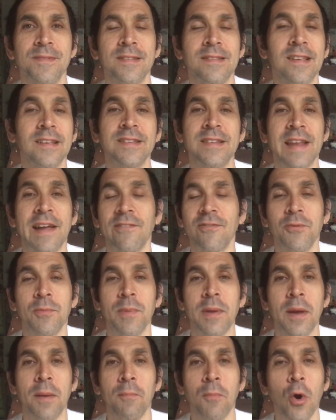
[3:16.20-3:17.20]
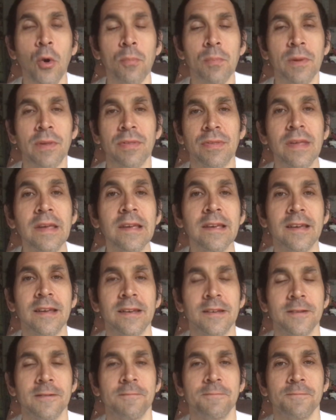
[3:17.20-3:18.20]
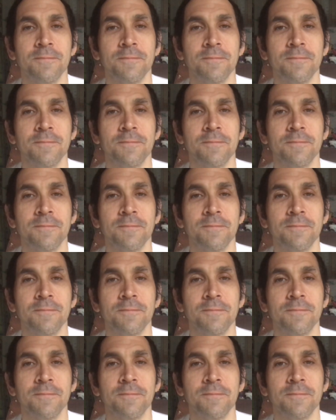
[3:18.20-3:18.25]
it doesn't have to be a mopey thinking.